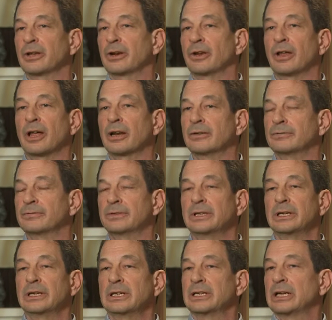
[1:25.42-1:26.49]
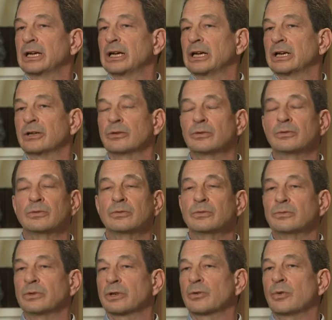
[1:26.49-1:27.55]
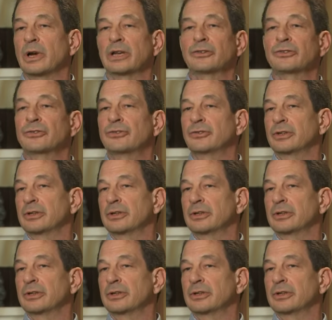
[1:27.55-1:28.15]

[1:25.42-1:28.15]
out a lot of requests